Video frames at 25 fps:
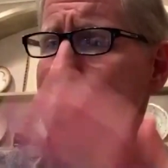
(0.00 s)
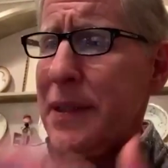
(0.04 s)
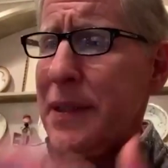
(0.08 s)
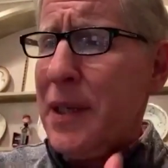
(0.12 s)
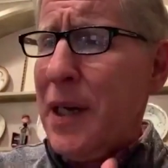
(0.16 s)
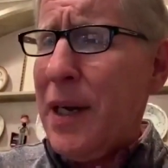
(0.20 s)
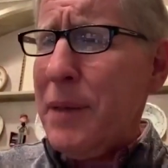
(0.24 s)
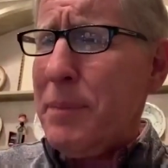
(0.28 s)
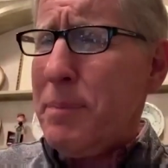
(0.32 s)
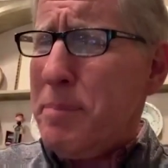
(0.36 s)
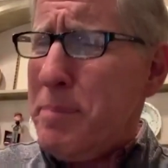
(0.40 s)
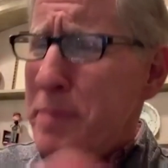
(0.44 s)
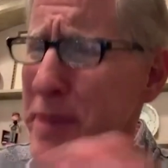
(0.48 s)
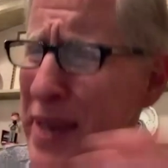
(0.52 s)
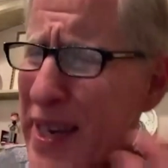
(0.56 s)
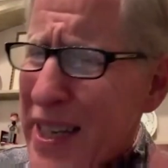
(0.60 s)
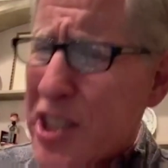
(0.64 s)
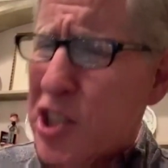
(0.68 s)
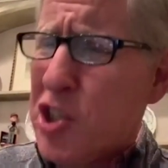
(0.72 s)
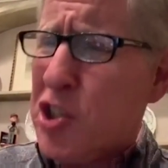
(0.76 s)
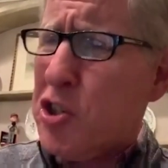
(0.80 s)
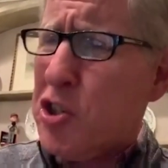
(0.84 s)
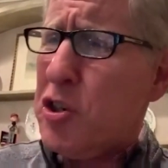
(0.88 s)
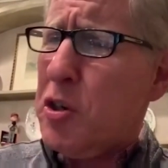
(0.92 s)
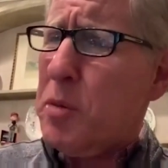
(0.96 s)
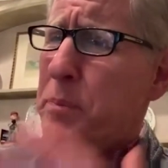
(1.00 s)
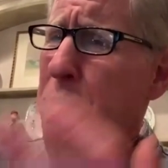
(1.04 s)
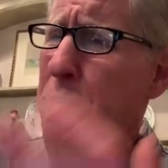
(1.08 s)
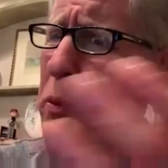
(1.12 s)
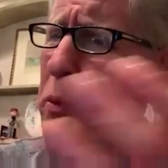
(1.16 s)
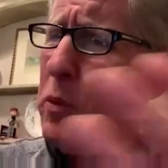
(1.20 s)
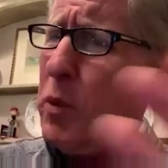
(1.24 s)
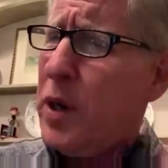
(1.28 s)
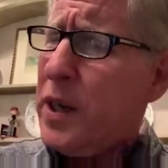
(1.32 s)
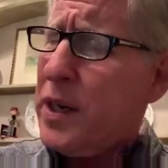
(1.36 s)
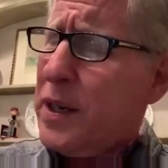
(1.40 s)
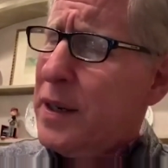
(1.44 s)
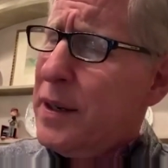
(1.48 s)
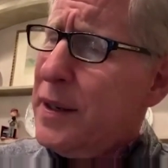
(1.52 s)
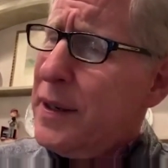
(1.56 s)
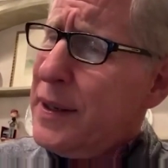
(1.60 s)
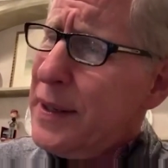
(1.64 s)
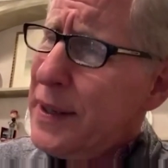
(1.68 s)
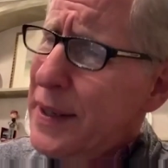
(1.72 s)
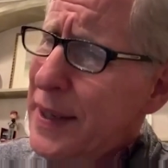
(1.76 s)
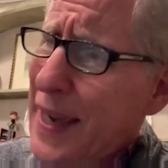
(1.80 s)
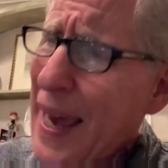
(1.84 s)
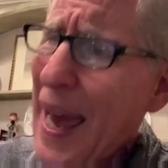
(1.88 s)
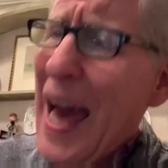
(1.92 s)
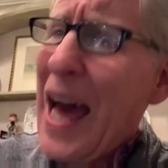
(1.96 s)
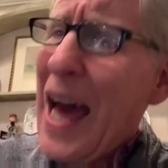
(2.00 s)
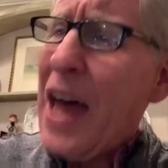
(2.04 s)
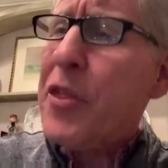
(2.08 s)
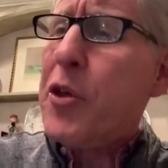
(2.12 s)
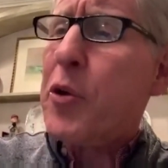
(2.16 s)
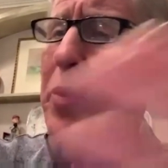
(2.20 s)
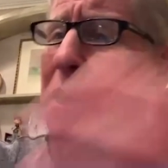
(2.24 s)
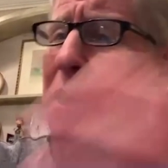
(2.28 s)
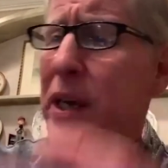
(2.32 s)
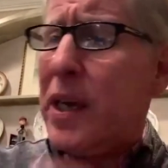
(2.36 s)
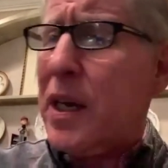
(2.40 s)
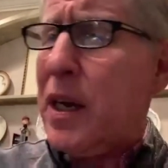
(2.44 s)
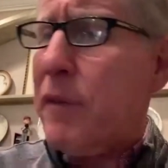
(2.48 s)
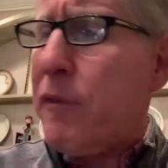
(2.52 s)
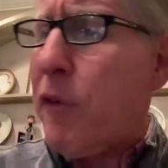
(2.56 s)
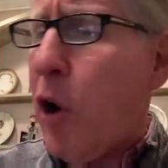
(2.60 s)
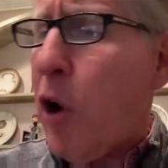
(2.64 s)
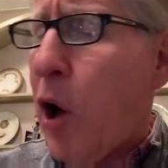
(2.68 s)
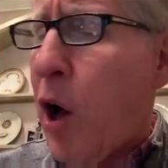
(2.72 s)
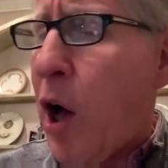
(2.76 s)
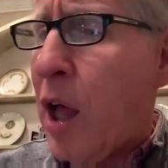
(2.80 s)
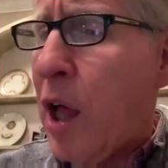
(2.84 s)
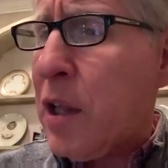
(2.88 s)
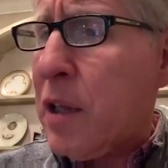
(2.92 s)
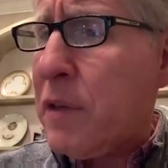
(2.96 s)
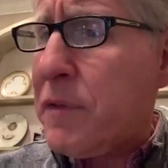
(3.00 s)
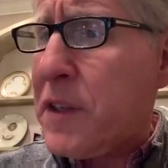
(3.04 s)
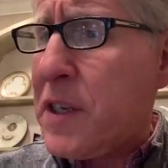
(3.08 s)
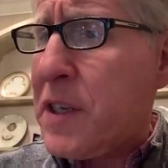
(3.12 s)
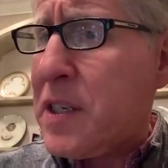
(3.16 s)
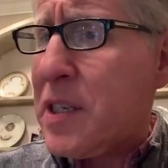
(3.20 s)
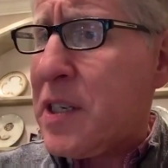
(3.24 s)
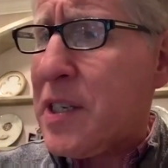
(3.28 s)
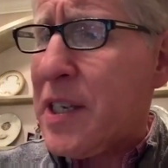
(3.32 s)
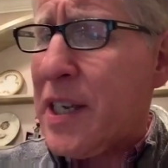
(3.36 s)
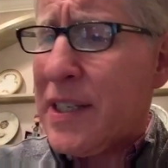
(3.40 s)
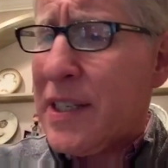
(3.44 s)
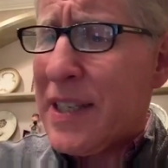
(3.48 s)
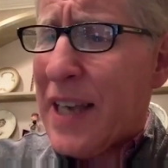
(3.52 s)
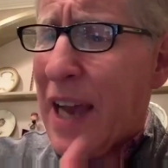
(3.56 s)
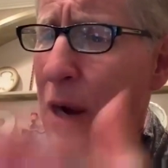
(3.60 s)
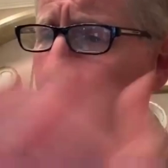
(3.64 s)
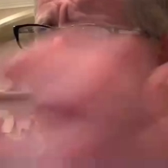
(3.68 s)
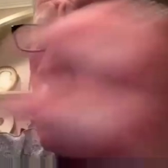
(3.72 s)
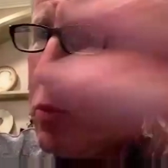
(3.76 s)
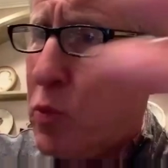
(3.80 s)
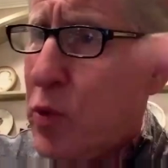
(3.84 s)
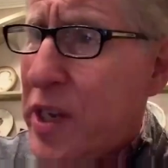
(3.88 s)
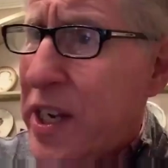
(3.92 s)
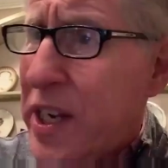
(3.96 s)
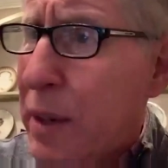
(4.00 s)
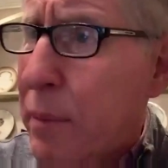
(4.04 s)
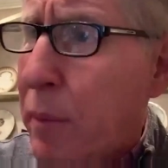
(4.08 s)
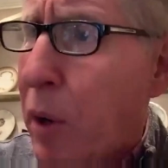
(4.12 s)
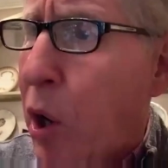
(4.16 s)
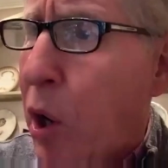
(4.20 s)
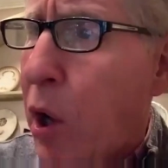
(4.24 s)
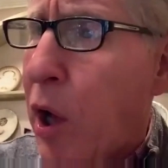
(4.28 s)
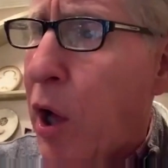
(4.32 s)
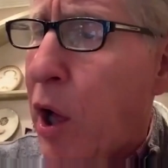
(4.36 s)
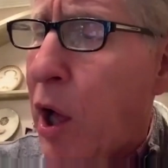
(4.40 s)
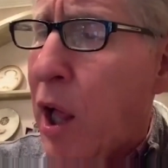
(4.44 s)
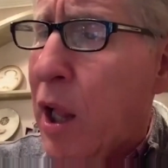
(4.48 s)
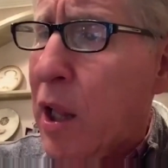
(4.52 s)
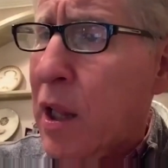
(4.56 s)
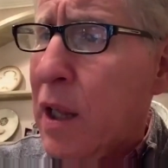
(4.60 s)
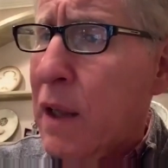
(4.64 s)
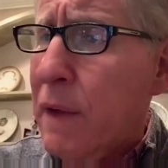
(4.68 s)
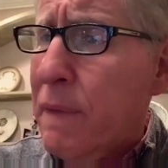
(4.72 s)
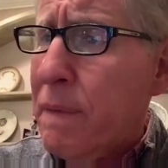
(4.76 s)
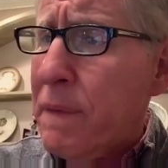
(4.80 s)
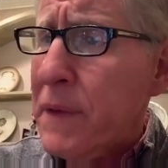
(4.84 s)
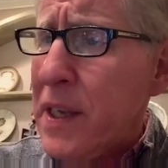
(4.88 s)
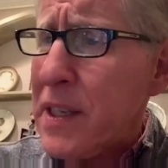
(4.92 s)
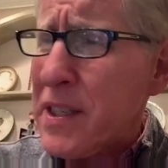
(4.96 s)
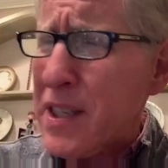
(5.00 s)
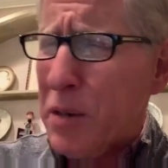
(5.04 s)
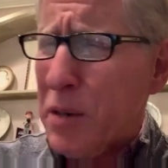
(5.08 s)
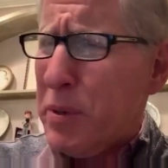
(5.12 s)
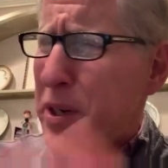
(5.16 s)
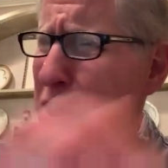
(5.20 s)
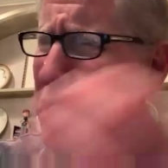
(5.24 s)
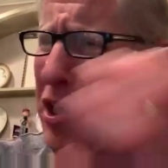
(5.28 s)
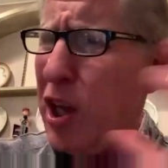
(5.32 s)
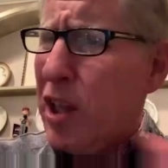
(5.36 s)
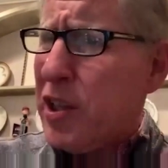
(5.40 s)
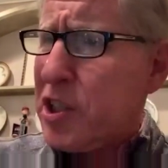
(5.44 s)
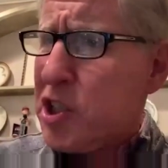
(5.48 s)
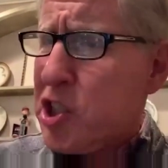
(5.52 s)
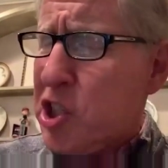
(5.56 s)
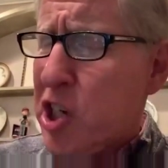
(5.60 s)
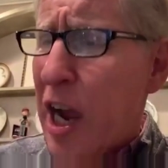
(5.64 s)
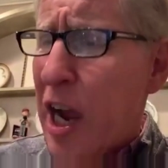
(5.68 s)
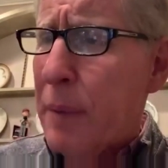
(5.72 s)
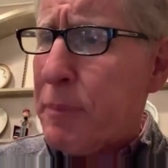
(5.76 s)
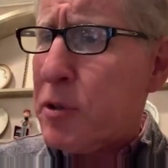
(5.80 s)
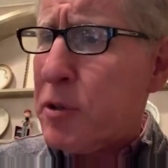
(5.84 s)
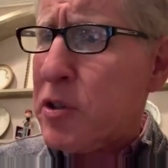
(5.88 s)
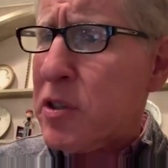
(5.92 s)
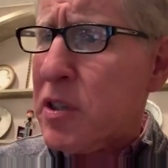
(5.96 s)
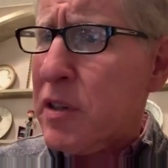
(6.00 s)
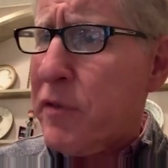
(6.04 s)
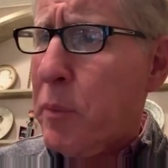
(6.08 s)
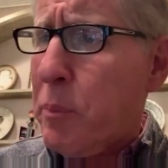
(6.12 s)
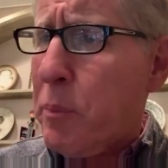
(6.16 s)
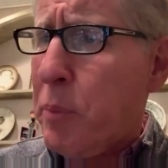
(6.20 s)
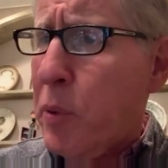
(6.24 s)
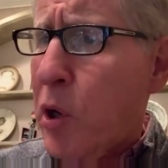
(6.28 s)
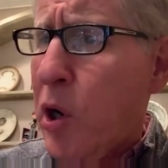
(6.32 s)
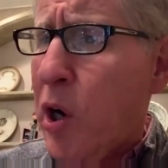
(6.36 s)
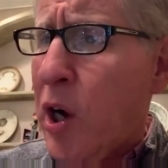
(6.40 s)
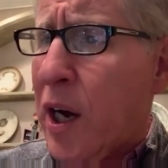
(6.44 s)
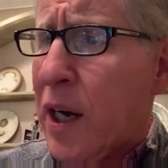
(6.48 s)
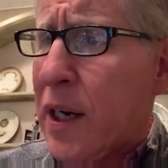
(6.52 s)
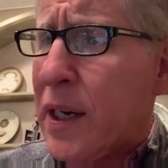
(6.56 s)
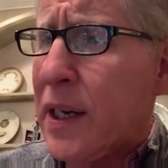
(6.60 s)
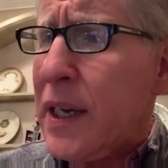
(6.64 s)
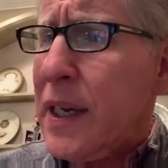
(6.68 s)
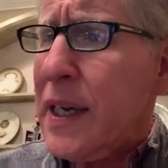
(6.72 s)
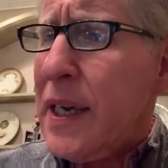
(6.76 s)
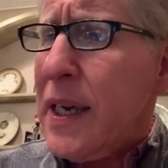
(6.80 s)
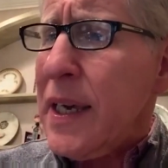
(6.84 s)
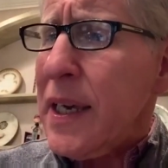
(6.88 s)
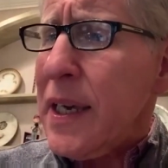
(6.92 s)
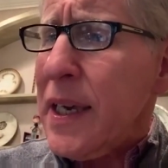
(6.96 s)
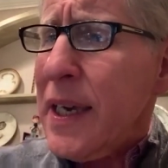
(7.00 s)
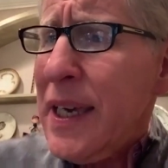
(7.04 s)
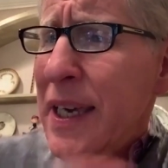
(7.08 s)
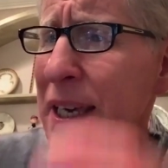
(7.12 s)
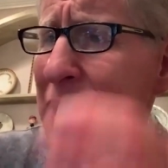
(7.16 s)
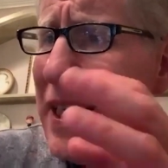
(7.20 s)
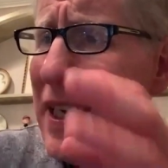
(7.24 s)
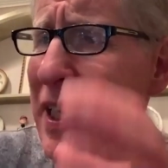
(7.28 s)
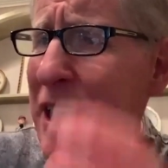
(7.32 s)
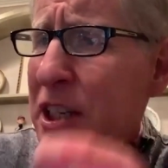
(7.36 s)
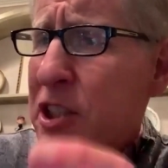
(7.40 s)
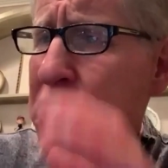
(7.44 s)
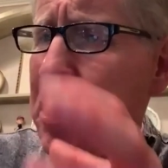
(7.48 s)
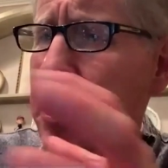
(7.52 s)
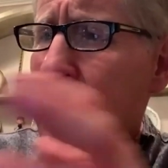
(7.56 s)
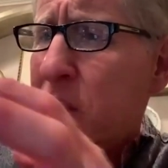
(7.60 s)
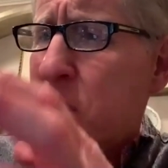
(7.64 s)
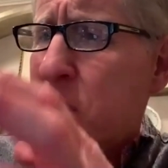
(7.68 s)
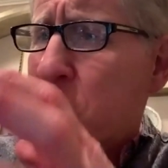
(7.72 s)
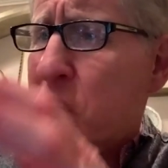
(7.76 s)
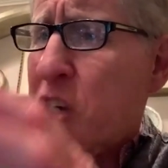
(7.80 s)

not mixture, but one gathering of all of these things. I read them all. It's like reading all the chapters of a book. Each of the